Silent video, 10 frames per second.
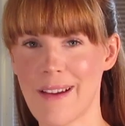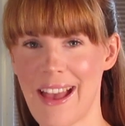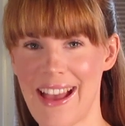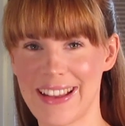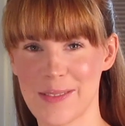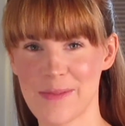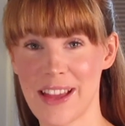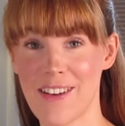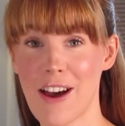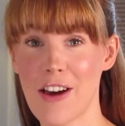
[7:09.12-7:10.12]
Okay,
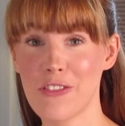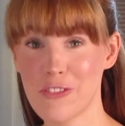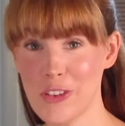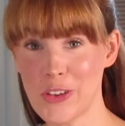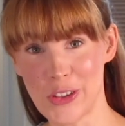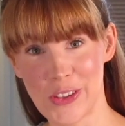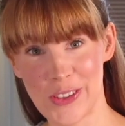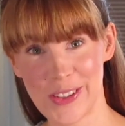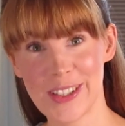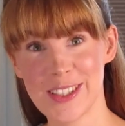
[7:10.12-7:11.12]
there are
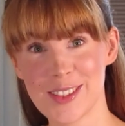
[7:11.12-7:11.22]
4